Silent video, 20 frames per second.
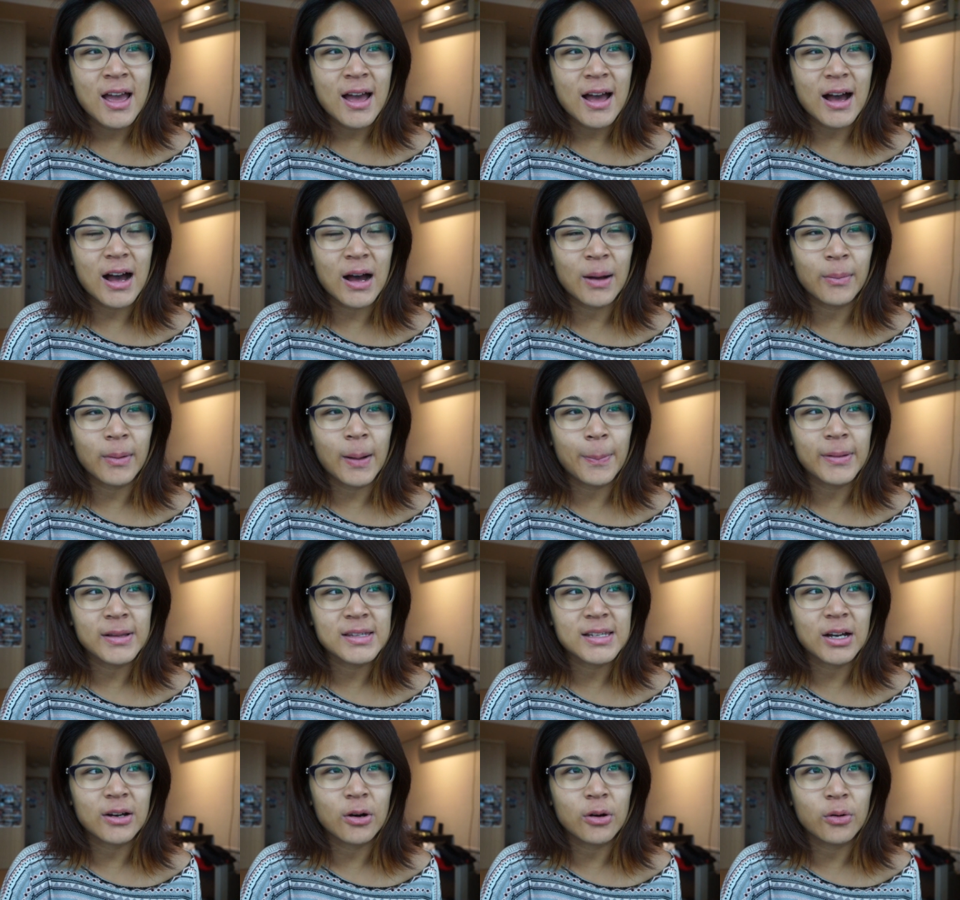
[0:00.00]
up
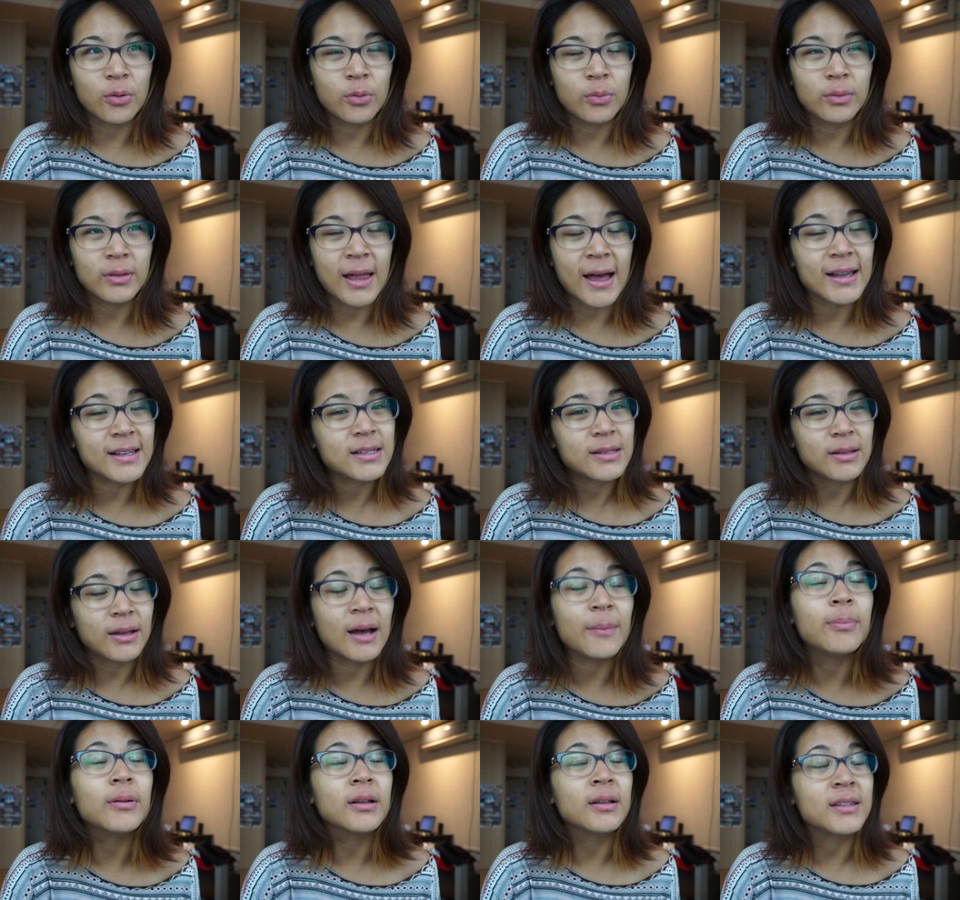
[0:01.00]
until
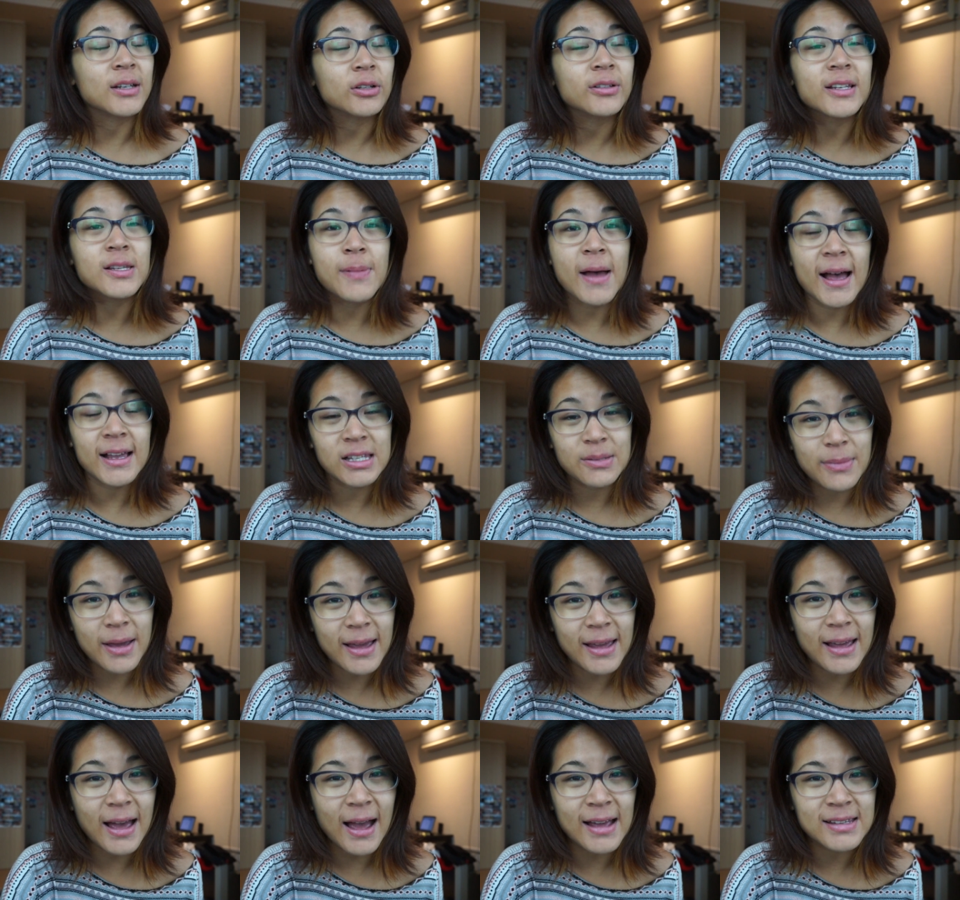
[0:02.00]
this past
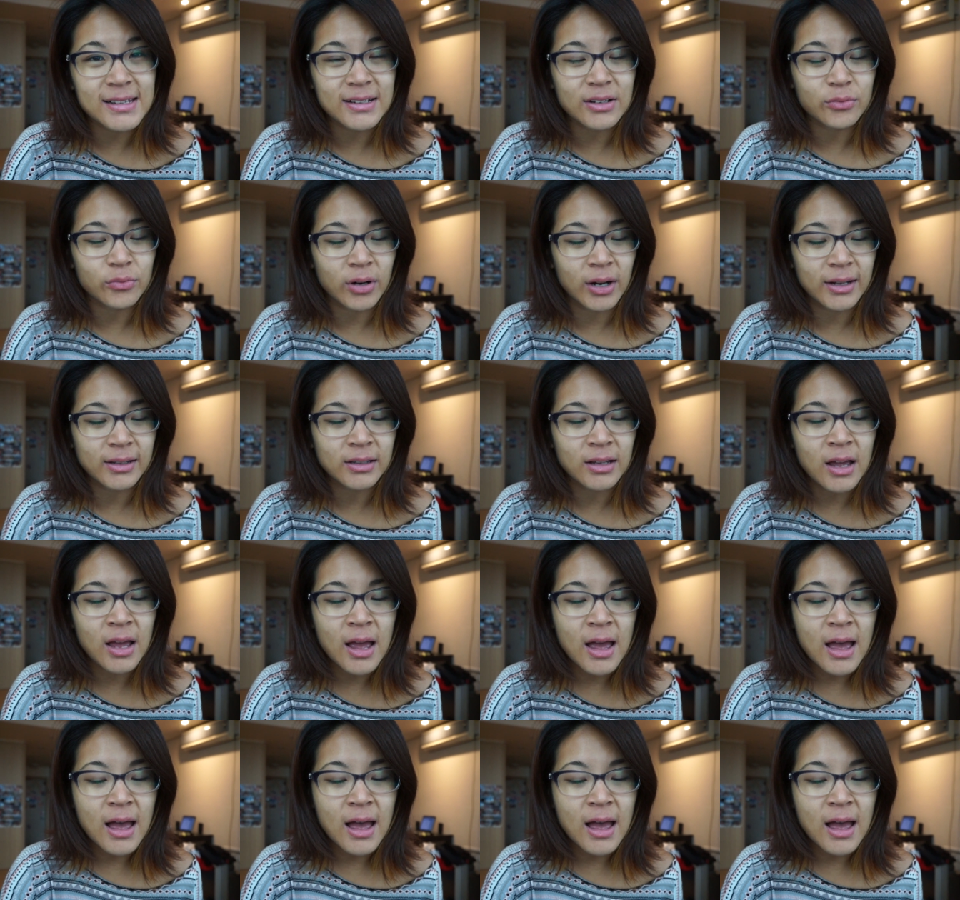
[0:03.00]
May, I didn't run.